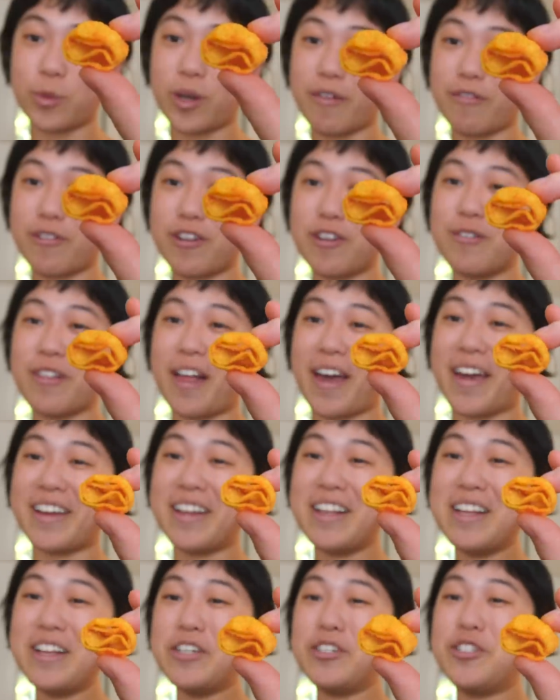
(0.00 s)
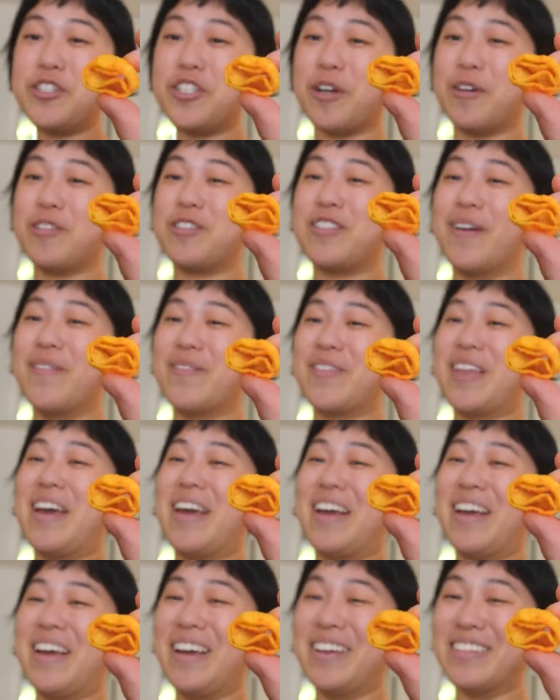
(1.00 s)
Whenever you like show
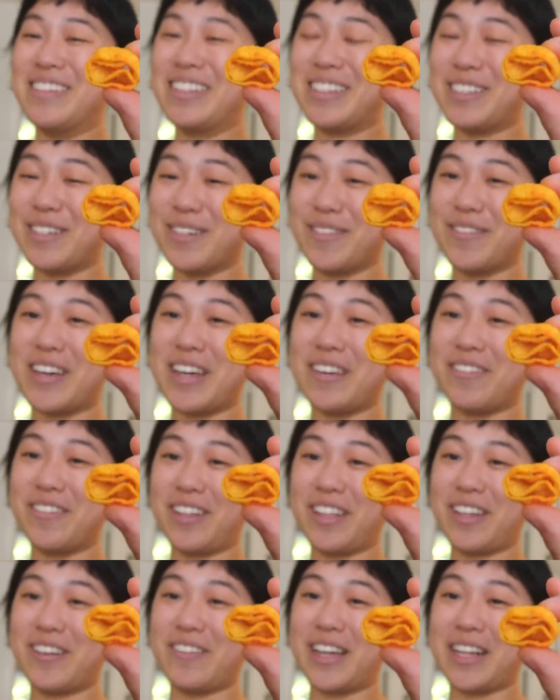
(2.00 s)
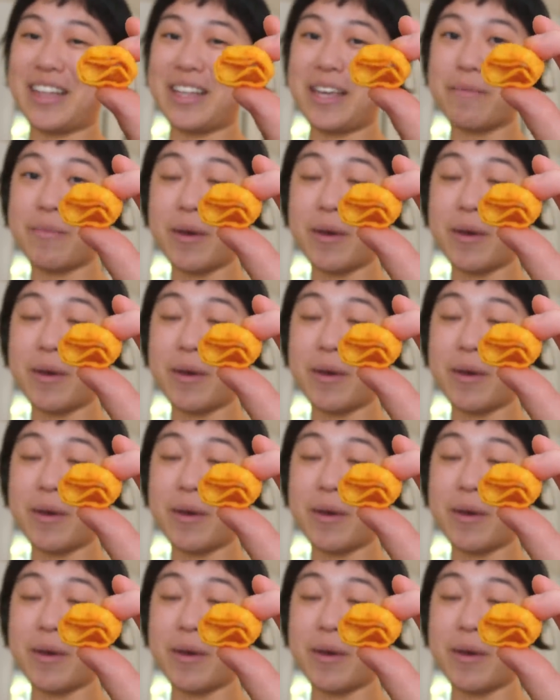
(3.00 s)
something, it'll zoom in really quickly.